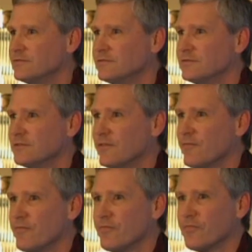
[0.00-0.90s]

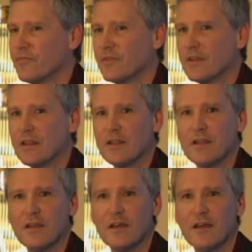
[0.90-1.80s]

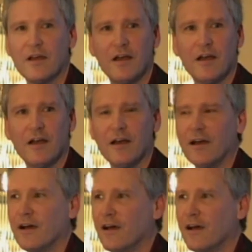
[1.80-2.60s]
Nothing is said.